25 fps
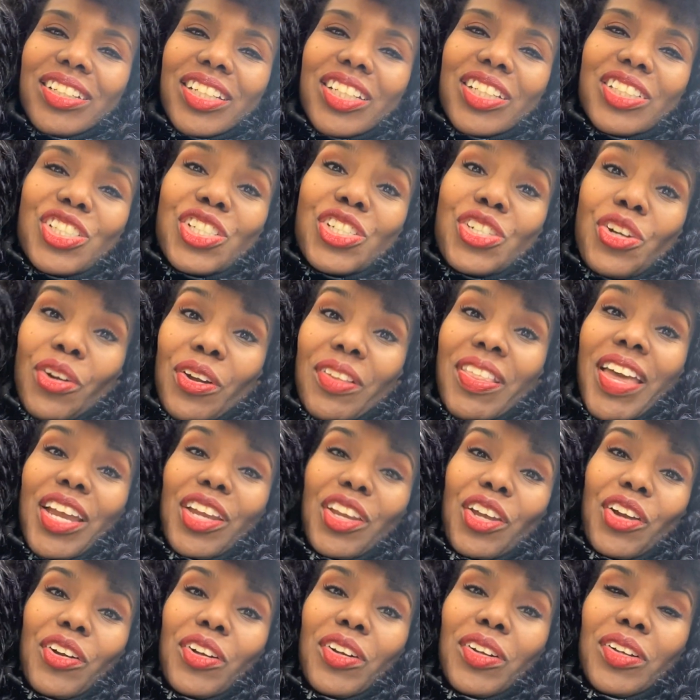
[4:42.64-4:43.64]
sure that
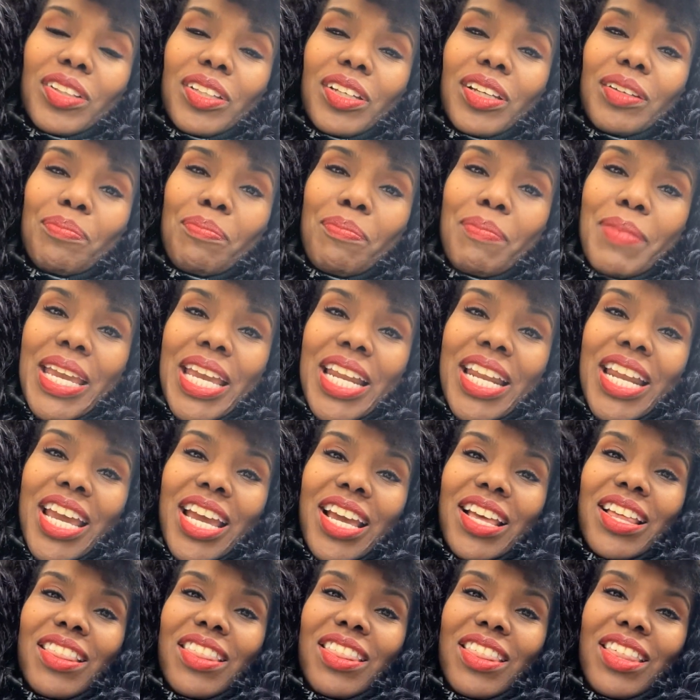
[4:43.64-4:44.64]
you're
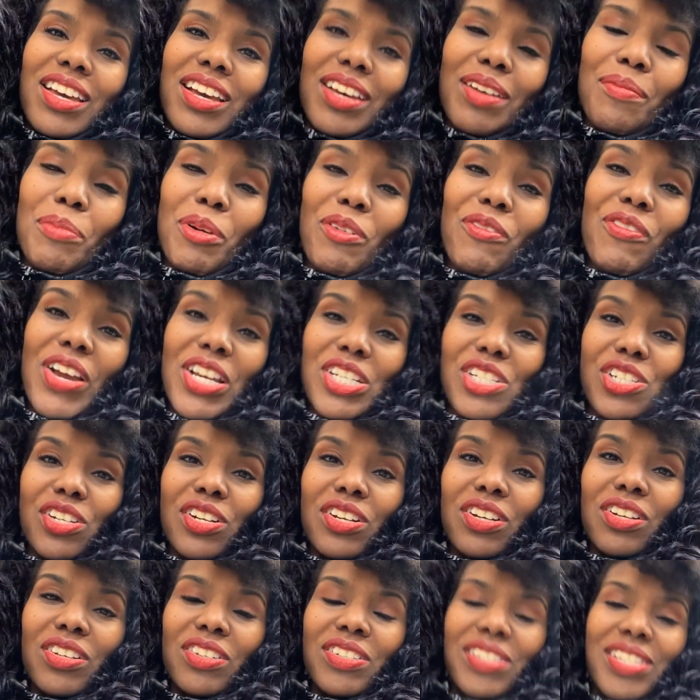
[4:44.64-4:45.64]
meeting the
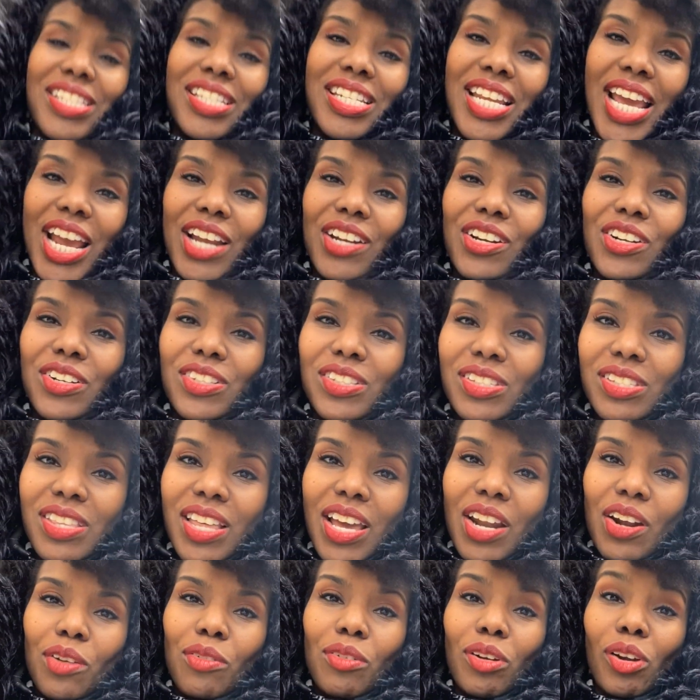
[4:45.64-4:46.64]
professional standards
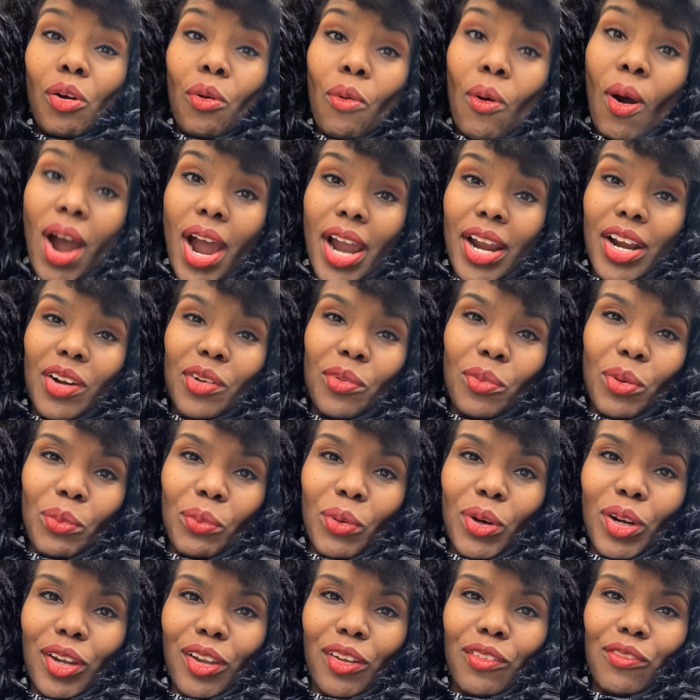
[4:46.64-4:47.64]
that are required when
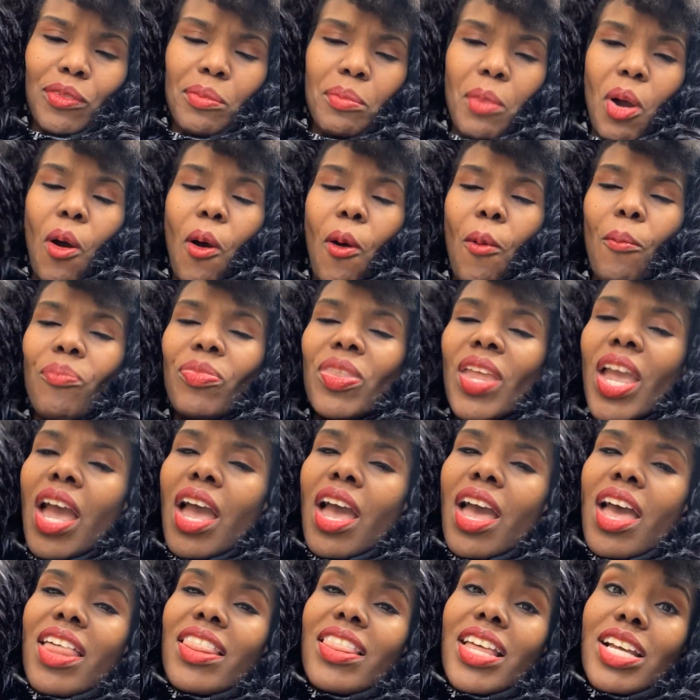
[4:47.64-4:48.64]
working from home.
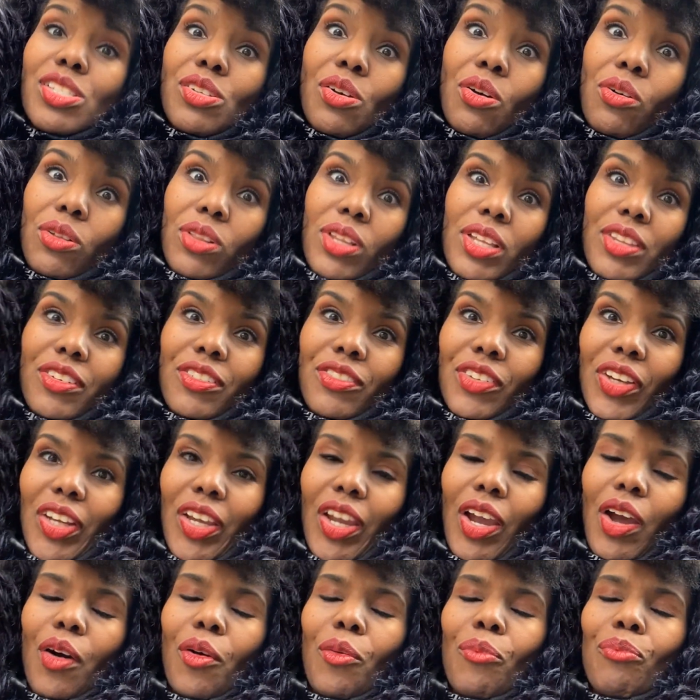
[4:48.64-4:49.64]
That's a whole other
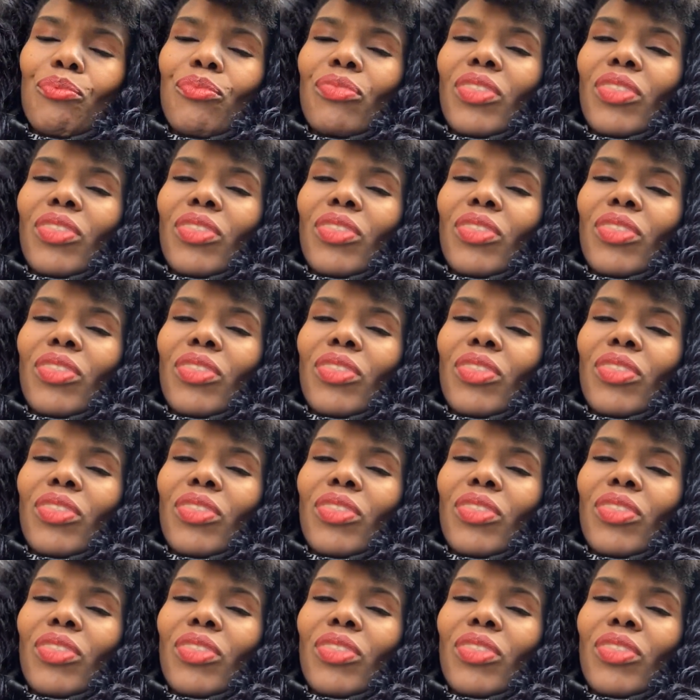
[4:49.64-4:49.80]
video.